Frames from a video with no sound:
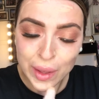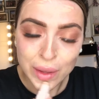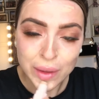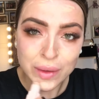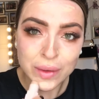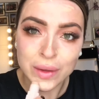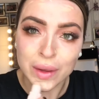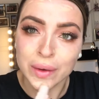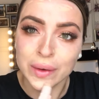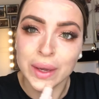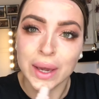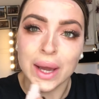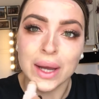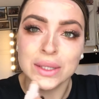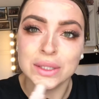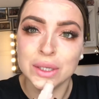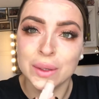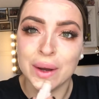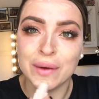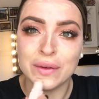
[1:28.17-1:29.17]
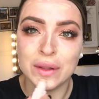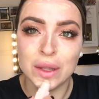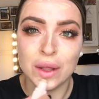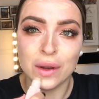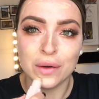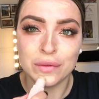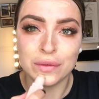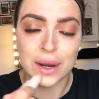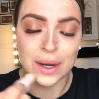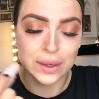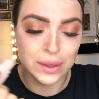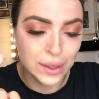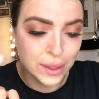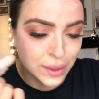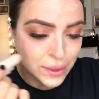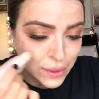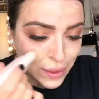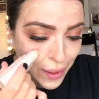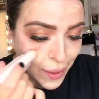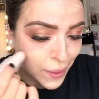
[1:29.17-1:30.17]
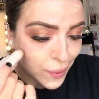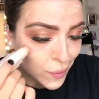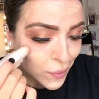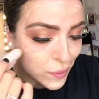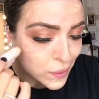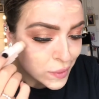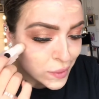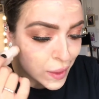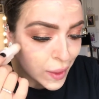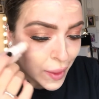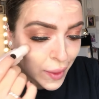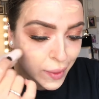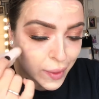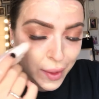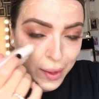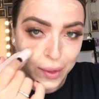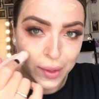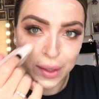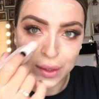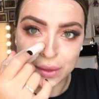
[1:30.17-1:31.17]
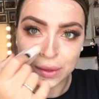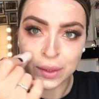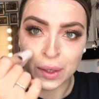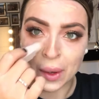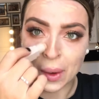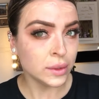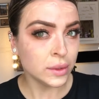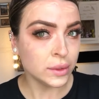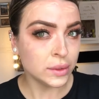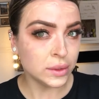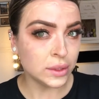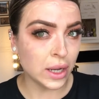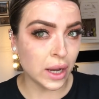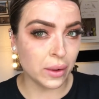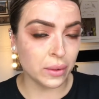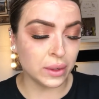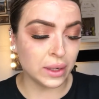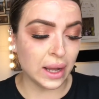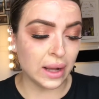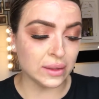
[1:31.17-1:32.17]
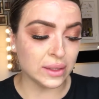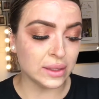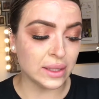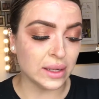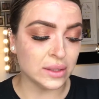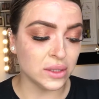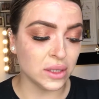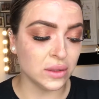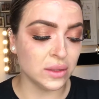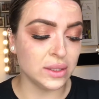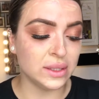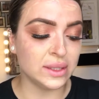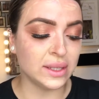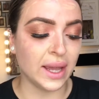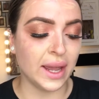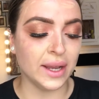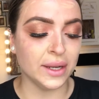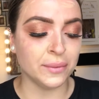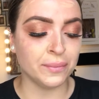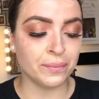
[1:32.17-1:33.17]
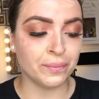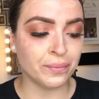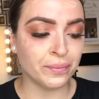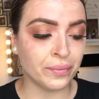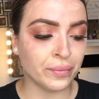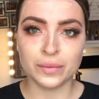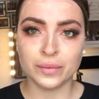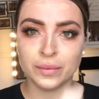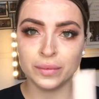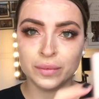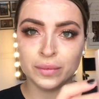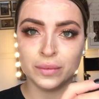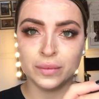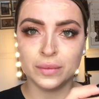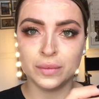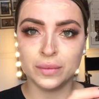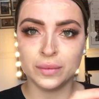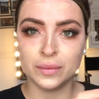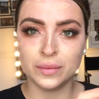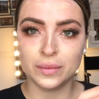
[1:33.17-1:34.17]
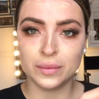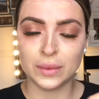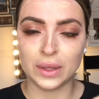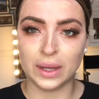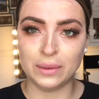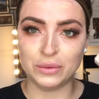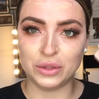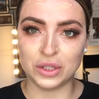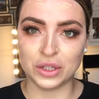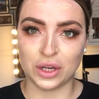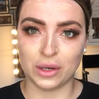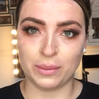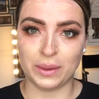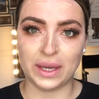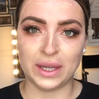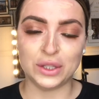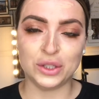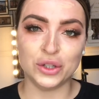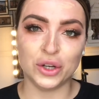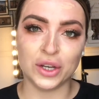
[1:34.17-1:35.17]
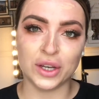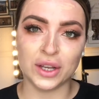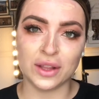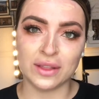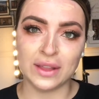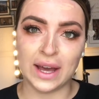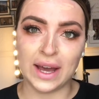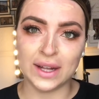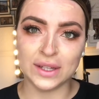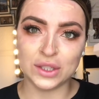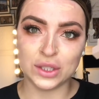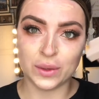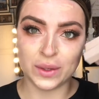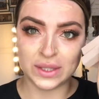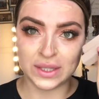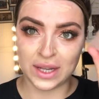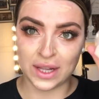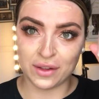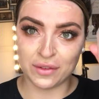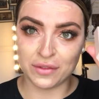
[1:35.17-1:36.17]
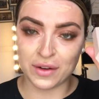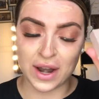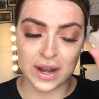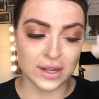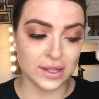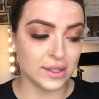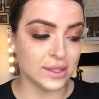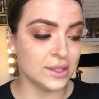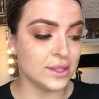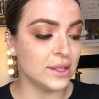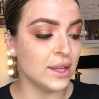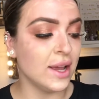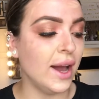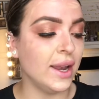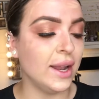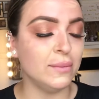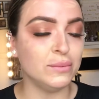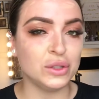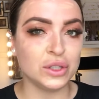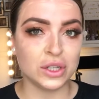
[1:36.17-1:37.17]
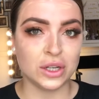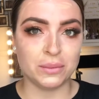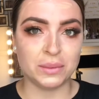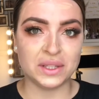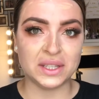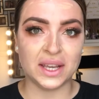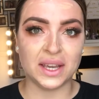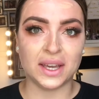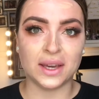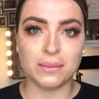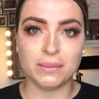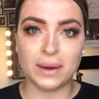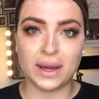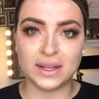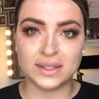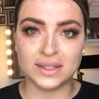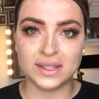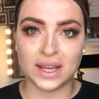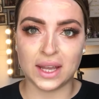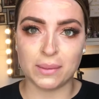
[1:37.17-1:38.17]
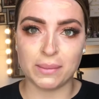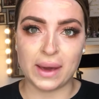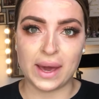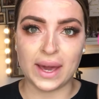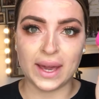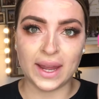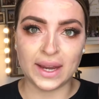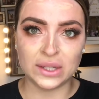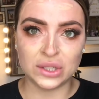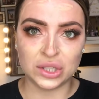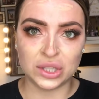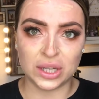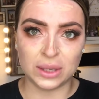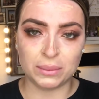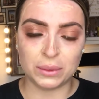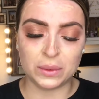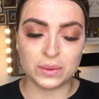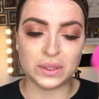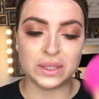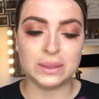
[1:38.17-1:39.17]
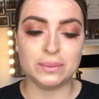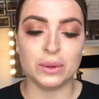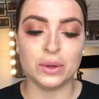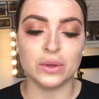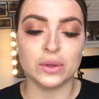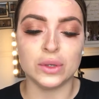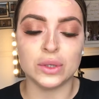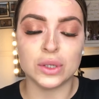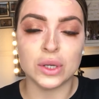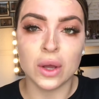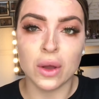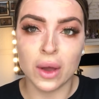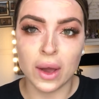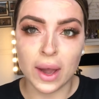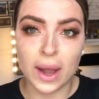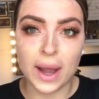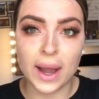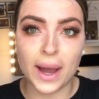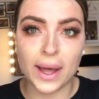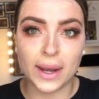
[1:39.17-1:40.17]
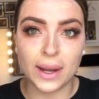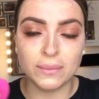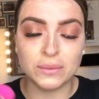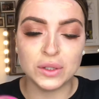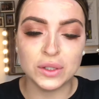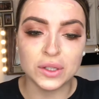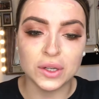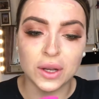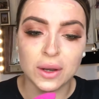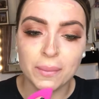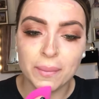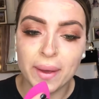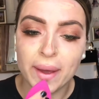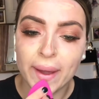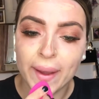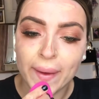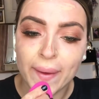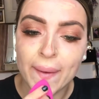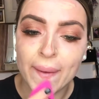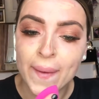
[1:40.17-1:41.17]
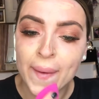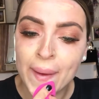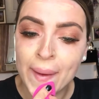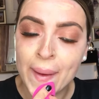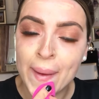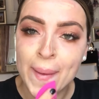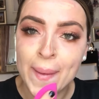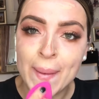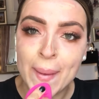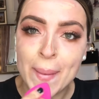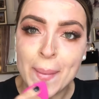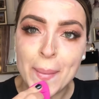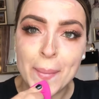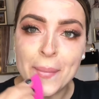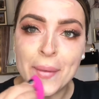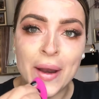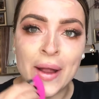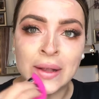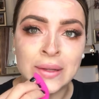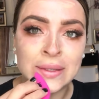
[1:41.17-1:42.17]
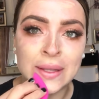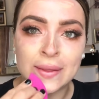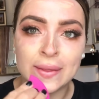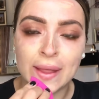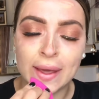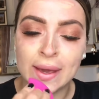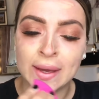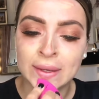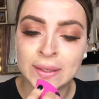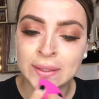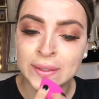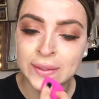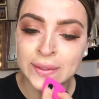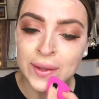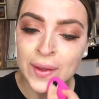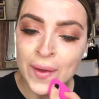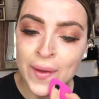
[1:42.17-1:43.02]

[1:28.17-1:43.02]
So yeah, I do have a lot of redness in certain areas. So now that that's on the skin, I'm just going to be joining that to its little friends. And I'm just going to be taking my Sigma HD Beauty Sponge, and I'm just going to be pressing this